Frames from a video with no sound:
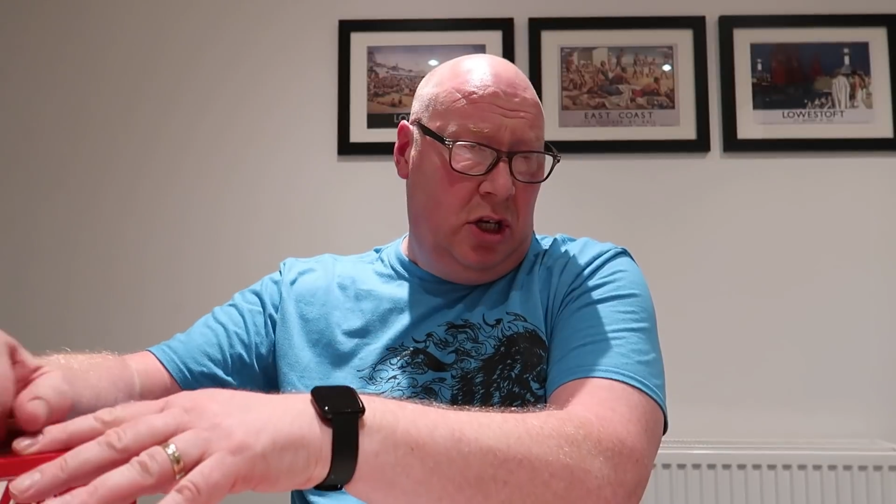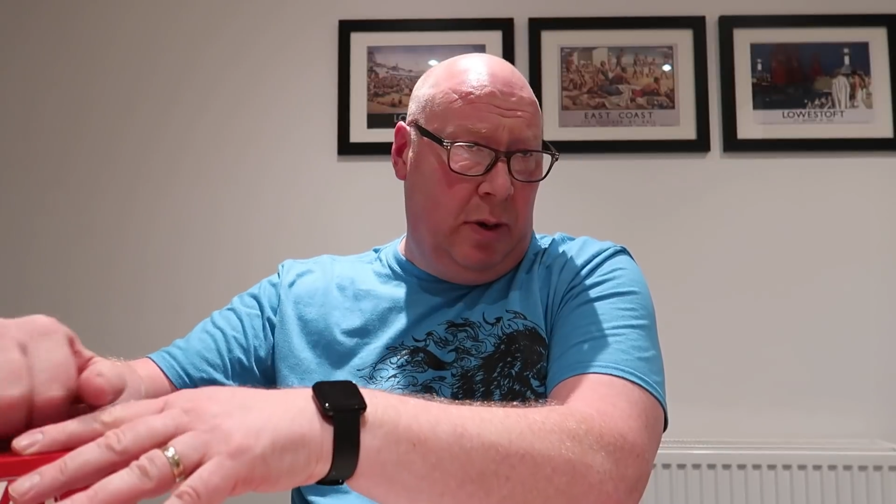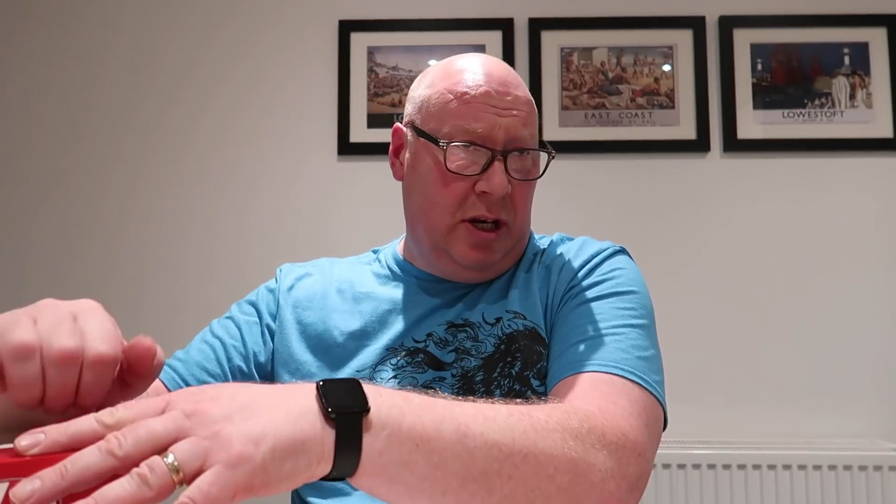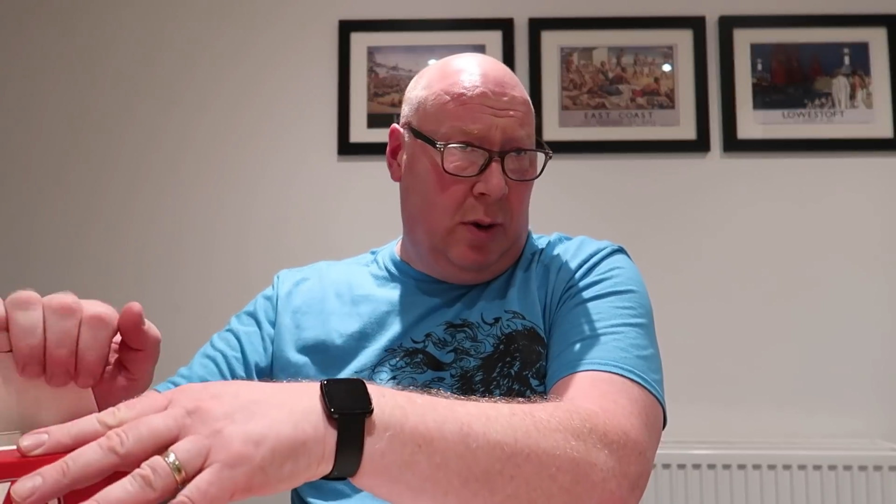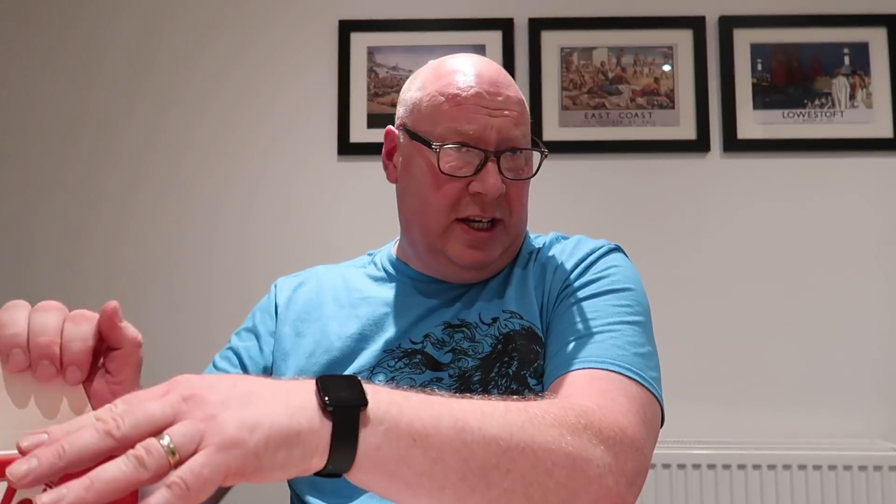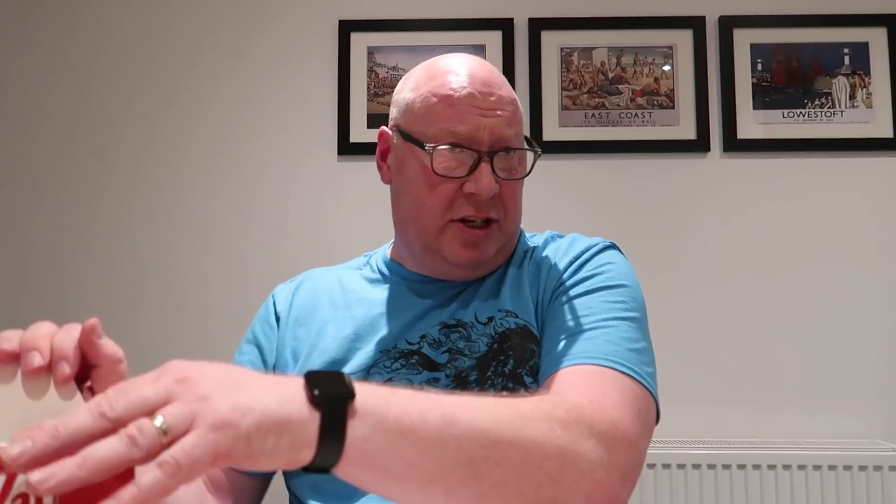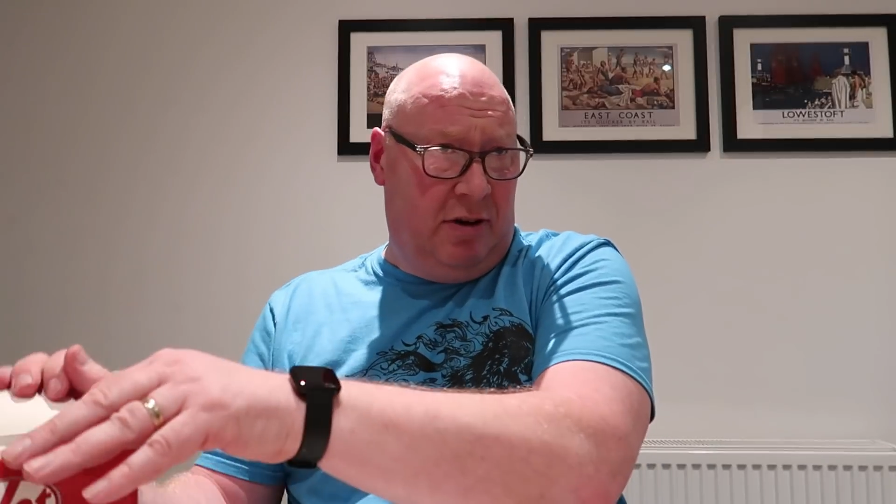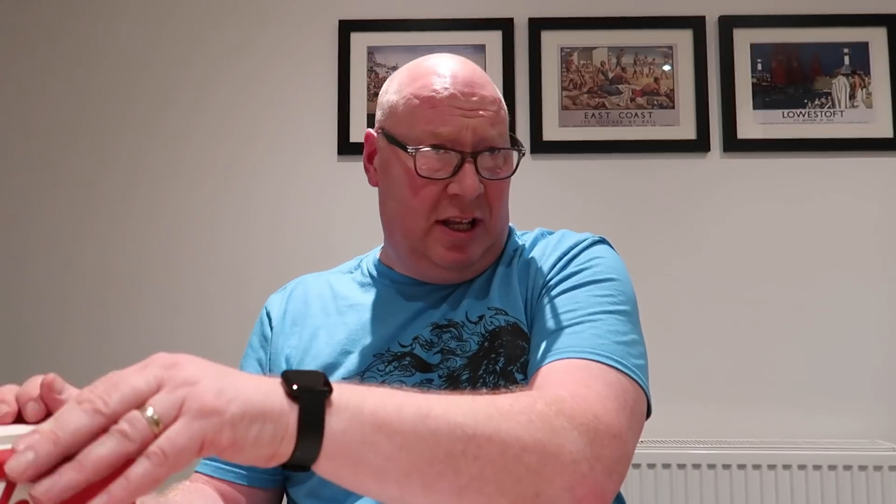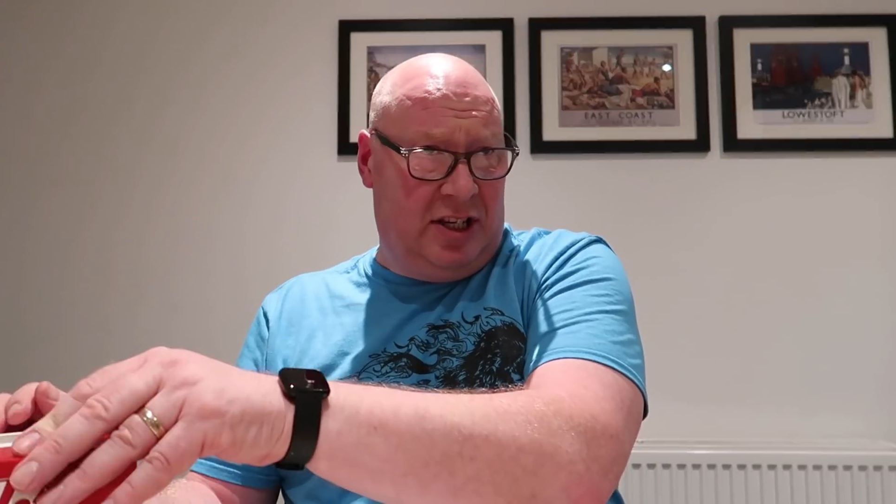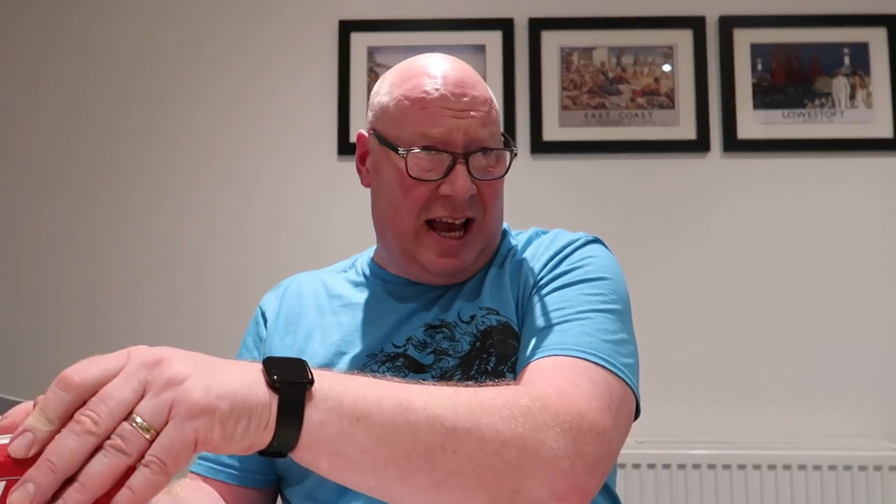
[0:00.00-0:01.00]
Do we do
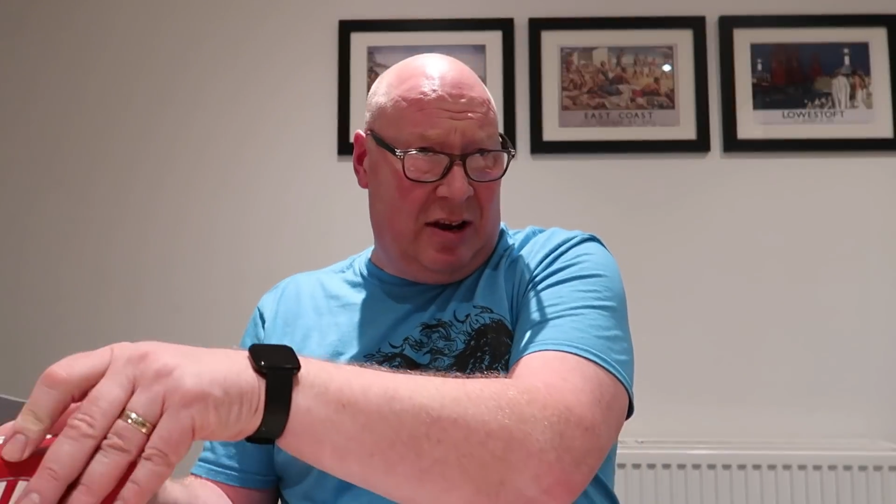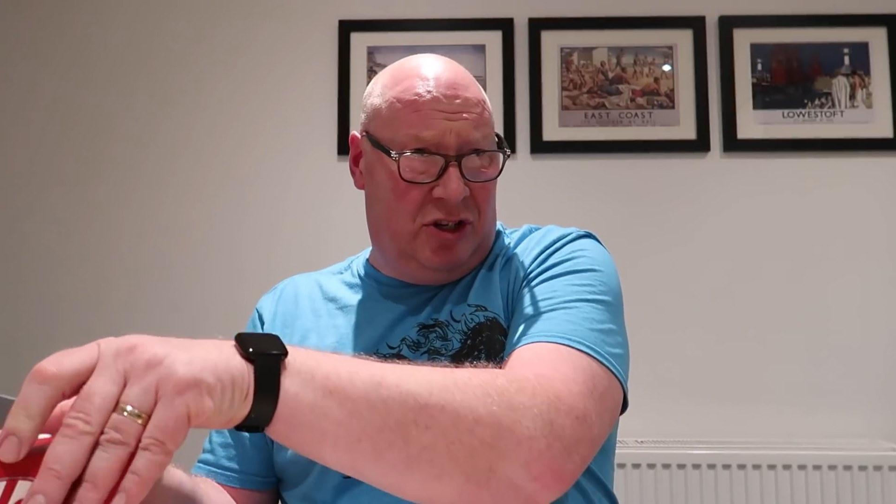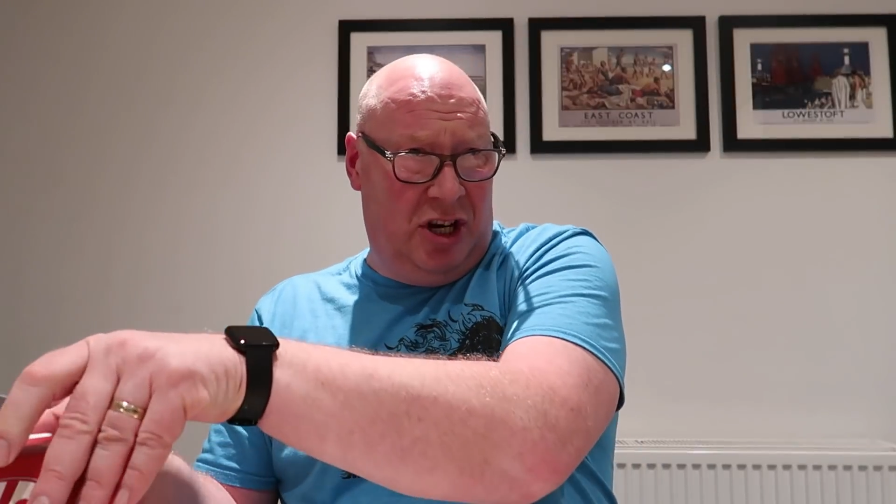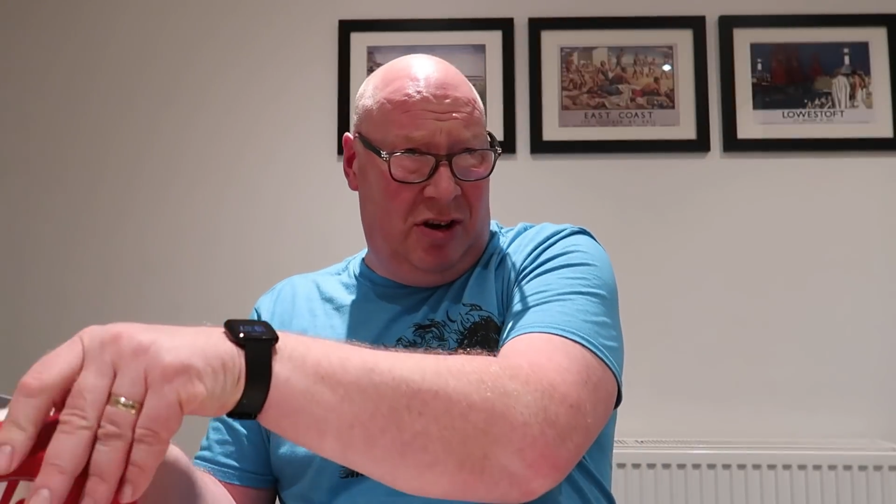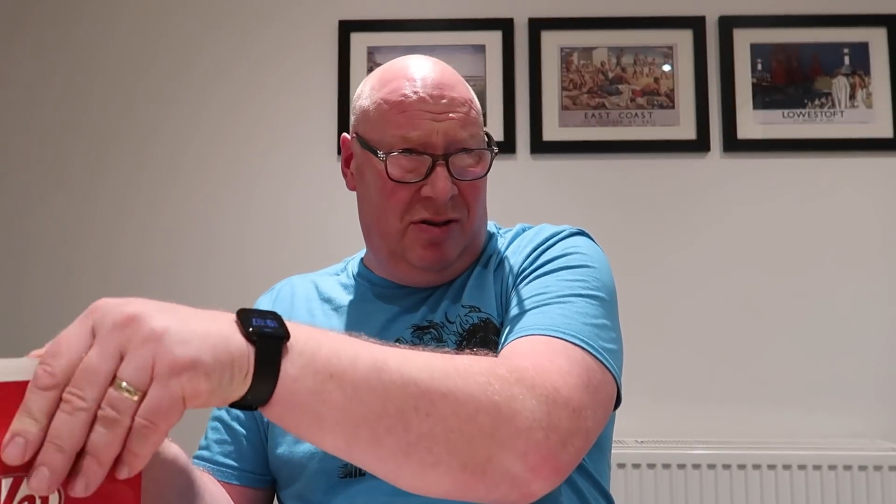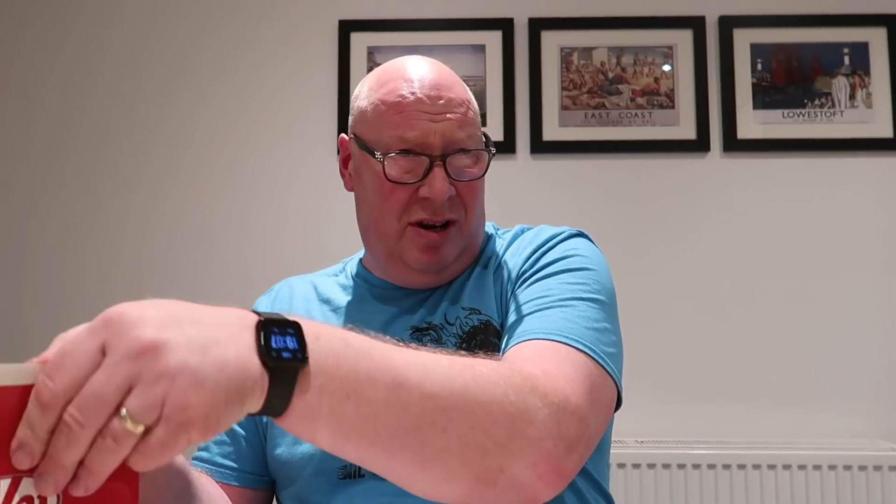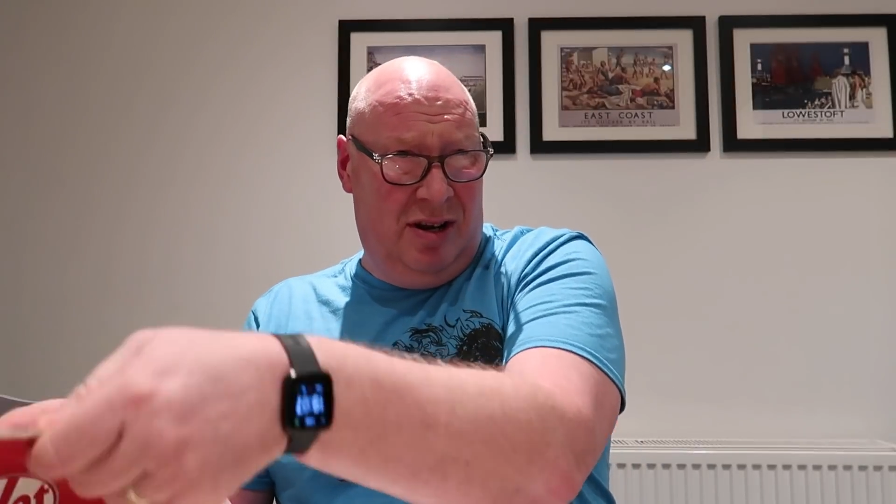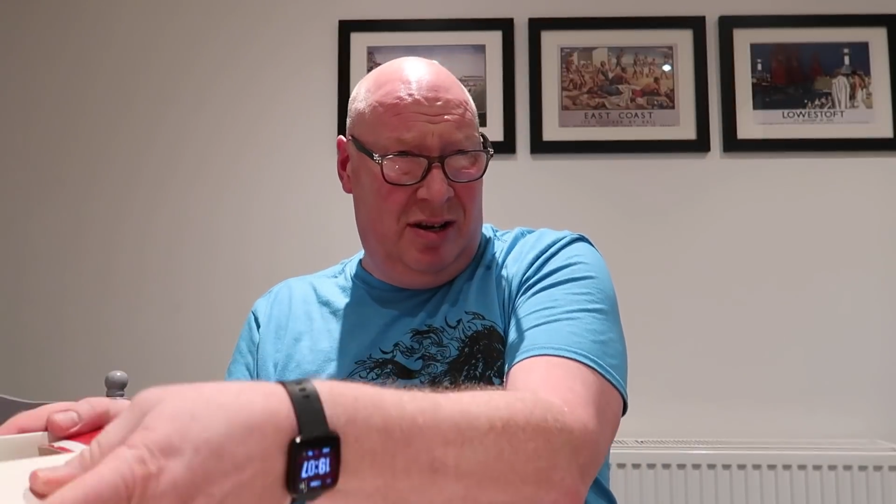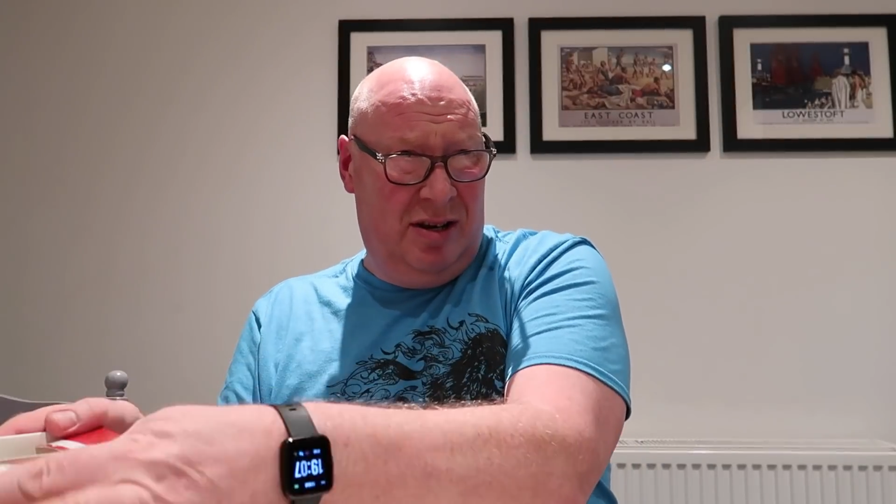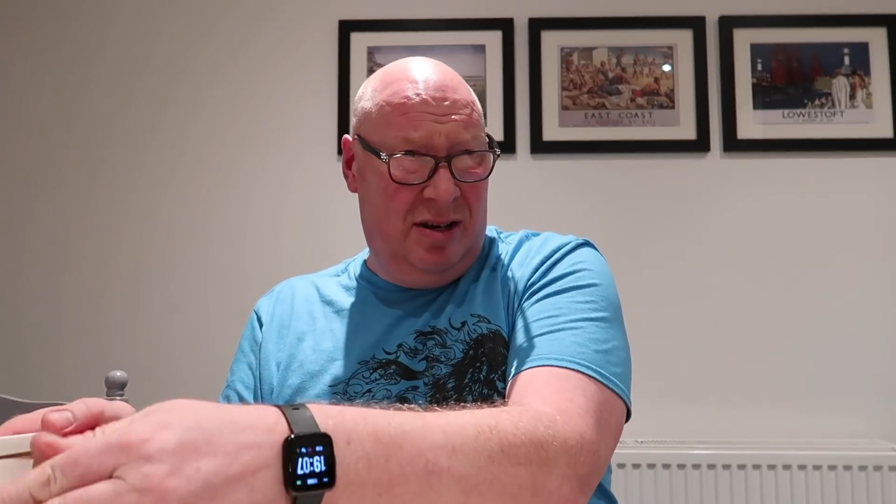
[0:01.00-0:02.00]
Easter in this house, June?